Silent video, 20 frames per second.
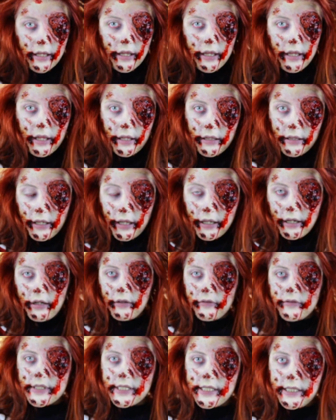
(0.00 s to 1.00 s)
and then
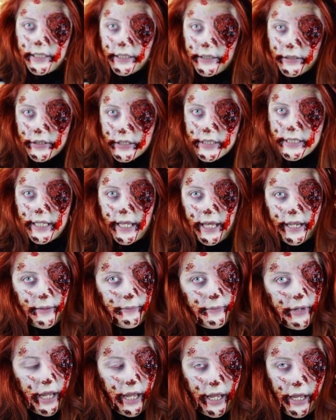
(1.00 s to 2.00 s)
obviously just letting
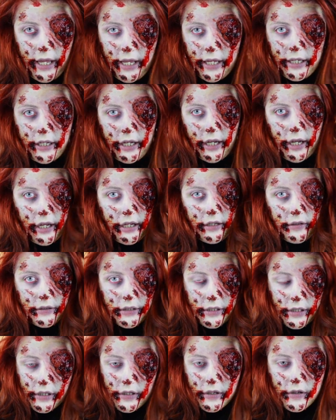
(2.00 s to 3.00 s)
my hair go
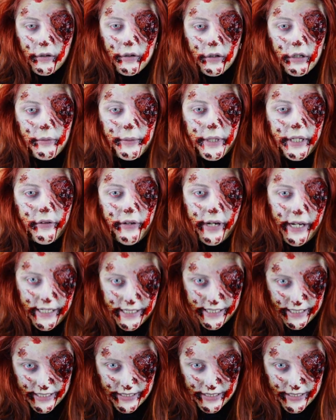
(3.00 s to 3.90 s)
all a bit crazy.